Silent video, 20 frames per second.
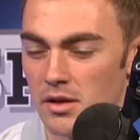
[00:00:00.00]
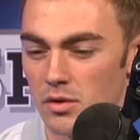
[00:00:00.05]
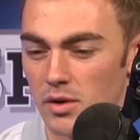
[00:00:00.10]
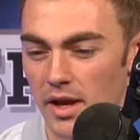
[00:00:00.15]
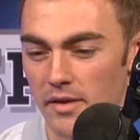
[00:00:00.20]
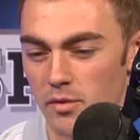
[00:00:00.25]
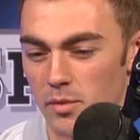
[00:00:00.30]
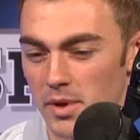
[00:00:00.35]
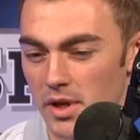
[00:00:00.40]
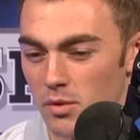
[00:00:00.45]

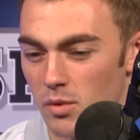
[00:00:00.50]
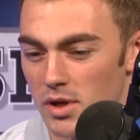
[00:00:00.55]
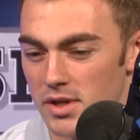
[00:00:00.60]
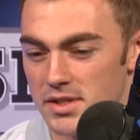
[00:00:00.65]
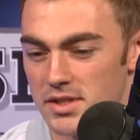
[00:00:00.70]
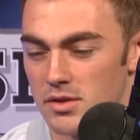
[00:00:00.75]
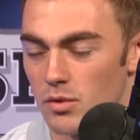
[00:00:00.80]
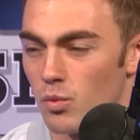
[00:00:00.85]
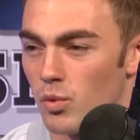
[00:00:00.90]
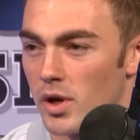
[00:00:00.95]
Everybody
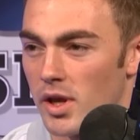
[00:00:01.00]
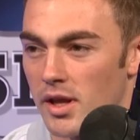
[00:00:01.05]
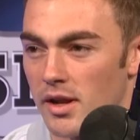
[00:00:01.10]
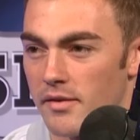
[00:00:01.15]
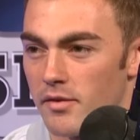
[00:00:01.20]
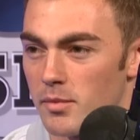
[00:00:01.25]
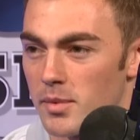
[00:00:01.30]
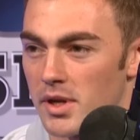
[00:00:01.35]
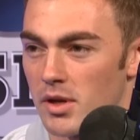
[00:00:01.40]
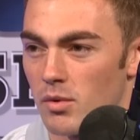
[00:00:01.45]
wants to win.
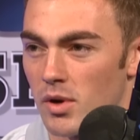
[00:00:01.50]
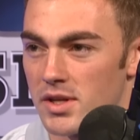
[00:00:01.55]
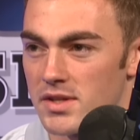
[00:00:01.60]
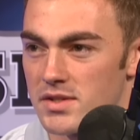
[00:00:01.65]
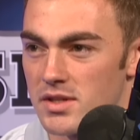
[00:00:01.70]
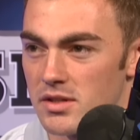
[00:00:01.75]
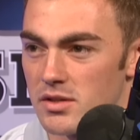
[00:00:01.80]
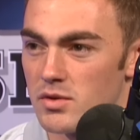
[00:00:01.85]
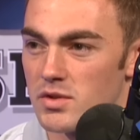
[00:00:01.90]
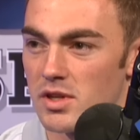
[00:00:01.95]
Everybody wants
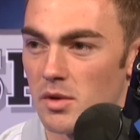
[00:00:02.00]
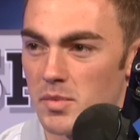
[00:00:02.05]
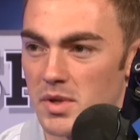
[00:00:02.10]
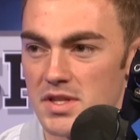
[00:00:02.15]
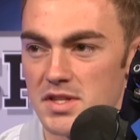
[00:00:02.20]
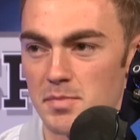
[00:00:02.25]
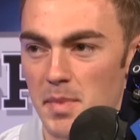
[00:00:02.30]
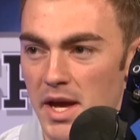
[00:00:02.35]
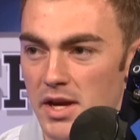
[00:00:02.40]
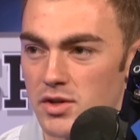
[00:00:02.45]
to do something
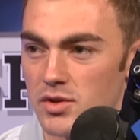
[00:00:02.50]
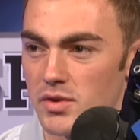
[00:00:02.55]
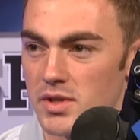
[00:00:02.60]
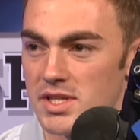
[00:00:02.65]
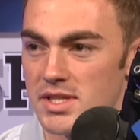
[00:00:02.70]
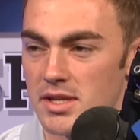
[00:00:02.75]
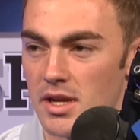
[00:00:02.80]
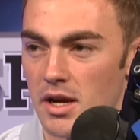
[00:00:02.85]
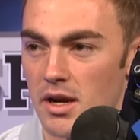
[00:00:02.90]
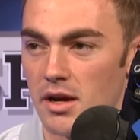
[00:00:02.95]
special
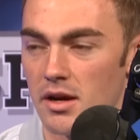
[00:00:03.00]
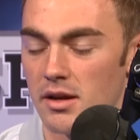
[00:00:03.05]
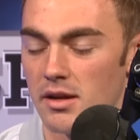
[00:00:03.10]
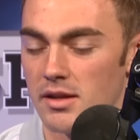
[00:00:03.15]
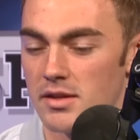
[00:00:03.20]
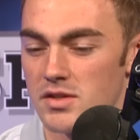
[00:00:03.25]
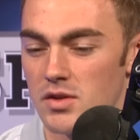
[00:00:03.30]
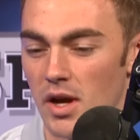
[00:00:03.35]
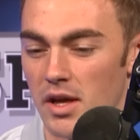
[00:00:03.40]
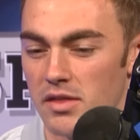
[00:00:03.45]
this year,
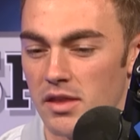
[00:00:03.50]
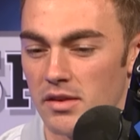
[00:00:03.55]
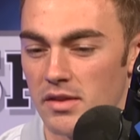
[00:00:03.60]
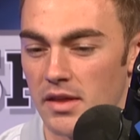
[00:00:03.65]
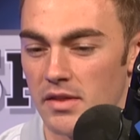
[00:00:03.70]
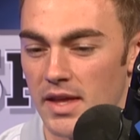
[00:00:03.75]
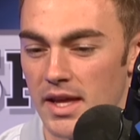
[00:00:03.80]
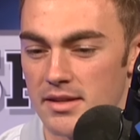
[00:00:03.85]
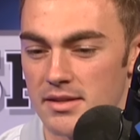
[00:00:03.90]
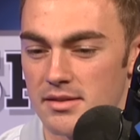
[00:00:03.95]
and so I think
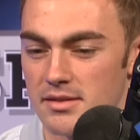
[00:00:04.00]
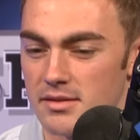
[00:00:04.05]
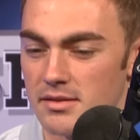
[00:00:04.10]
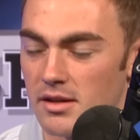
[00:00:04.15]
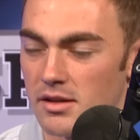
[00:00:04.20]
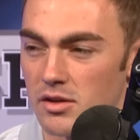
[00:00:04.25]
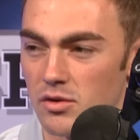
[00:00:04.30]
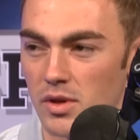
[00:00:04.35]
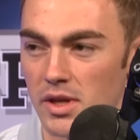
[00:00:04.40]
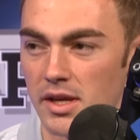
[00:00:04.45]
that that's a
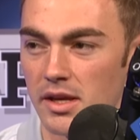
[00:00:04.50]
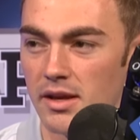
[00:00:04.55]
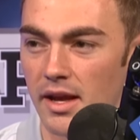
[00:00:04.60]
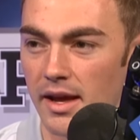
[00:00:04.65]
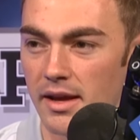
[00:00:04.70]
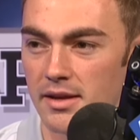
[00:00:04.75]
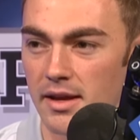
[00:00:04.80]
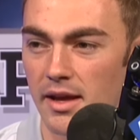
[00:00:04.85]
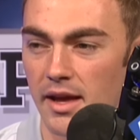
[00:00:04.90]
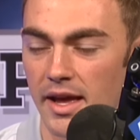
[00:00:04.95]
unique
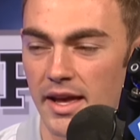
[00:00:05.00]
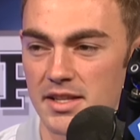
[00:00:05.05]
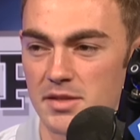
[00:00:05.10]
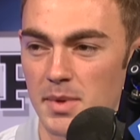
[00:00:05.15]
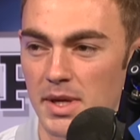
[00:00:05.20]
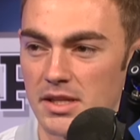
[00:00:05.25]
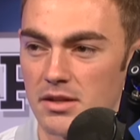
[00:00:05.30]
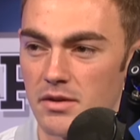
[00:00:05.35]
a- aspect